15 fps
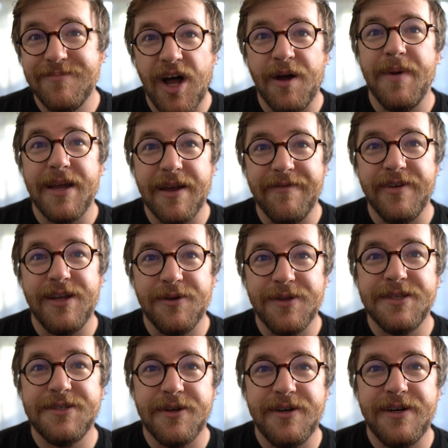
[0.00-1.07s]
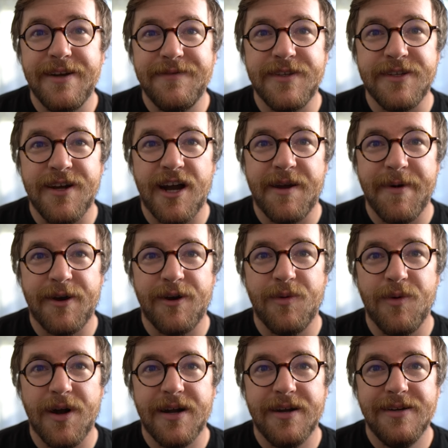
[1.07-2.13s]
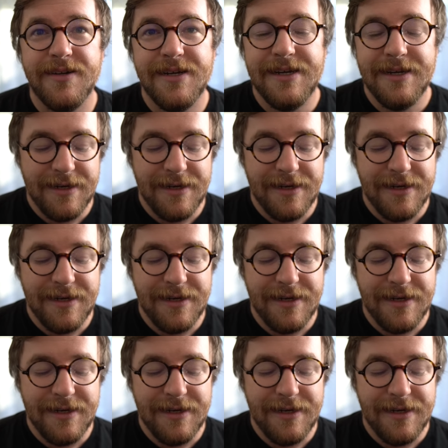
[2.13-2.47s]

I'll make a video that's good enough to talk about her work.